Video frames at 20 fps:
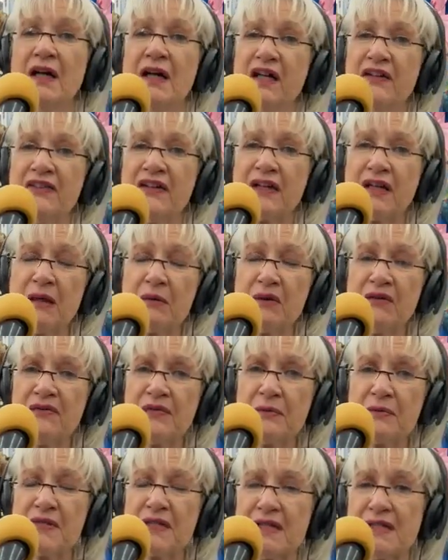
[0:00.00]
If you're coming
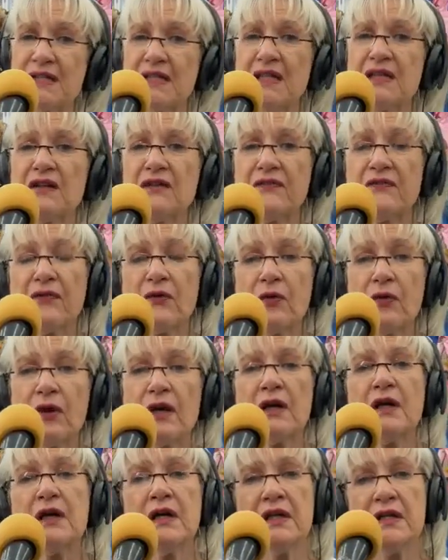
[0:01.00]
from
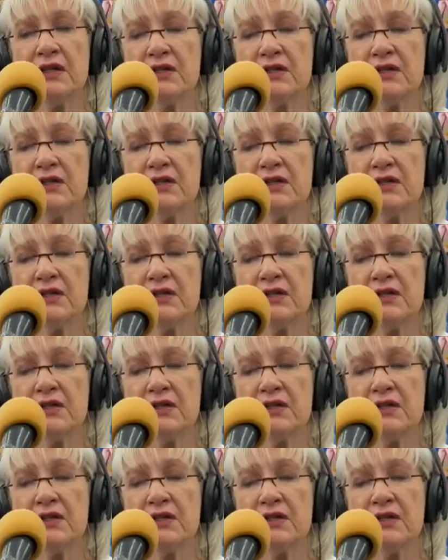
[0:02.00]
1604,